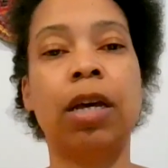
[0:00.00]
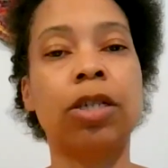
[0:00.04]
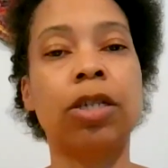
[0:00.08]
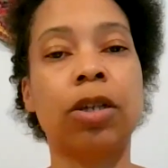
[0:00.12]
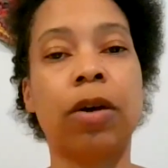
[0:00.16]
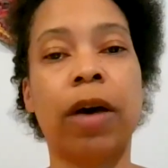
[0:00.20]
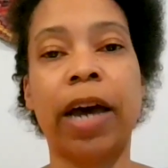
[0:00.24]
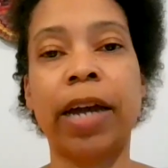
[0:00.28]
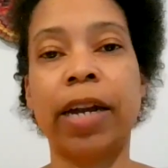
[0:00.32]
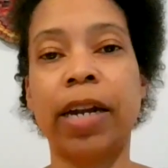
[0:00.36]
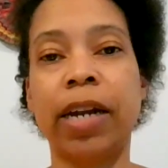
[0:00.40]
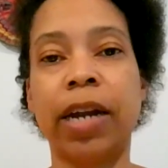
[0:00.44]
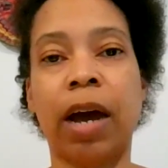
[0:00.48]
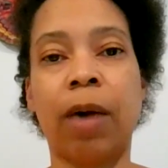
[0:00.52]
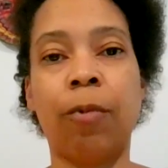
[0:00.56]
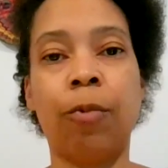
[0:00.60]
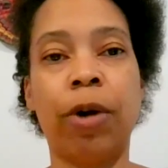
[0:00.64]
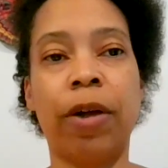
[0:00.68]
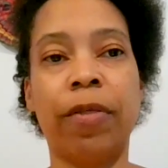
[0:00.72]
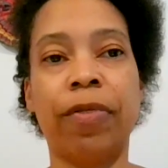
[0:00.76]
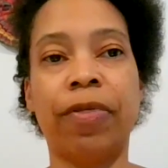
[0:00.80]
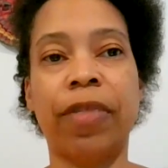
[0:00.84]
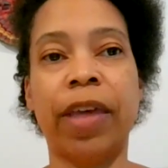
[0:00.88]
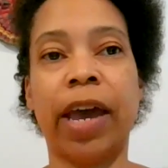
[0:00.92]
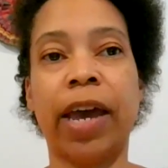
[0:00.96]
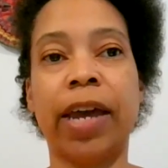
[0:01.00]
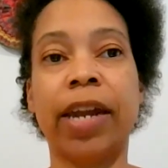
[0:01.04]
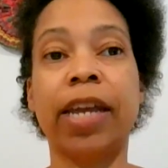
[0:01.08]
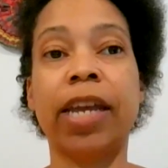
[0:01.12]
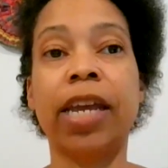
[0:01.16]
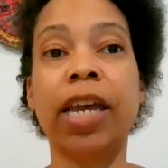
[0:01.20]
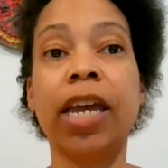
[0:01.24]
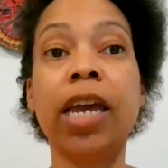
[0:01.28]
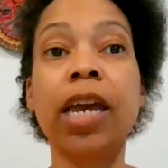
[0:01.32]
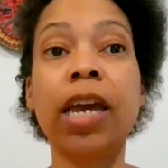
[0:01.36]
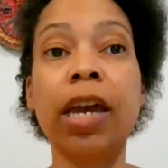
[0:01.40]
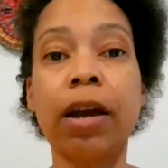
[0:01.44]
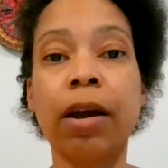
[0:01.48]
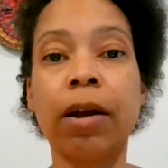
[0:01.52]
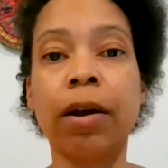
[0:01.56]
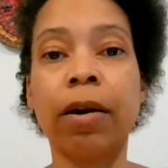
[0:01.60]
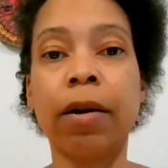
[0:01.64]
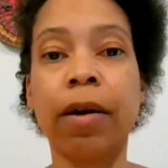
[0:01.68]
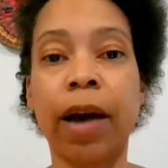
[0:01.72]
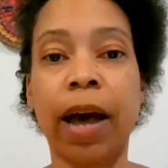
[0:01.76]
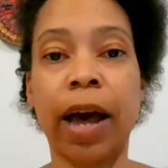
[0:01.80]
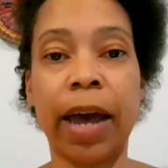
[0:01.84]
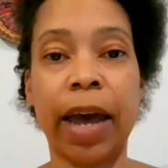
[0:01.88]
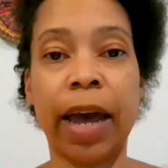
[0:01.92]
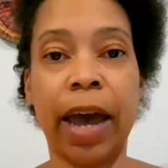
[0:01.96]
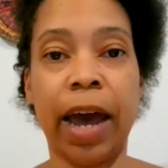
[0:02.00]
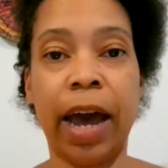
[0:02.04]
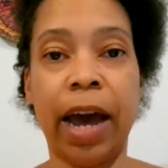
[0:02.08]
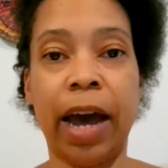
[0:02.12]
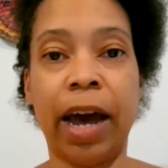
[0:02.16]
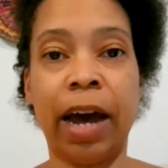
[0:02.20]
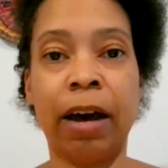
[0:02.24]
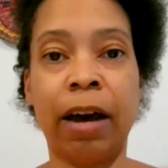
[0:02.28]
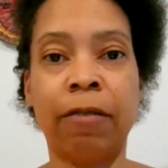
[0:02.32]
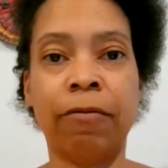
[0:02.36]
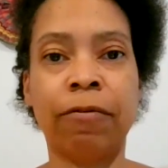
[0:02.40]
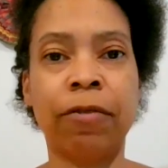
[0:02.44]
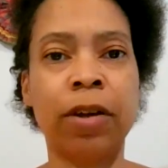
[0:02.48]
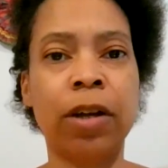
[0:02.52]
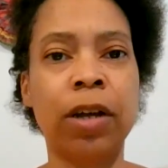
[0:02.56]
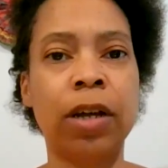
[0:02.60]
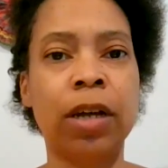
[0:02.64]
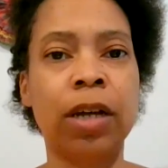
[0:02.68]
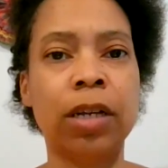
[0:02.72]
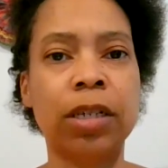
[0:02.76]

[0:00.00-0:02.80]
So I did not want that. Here I have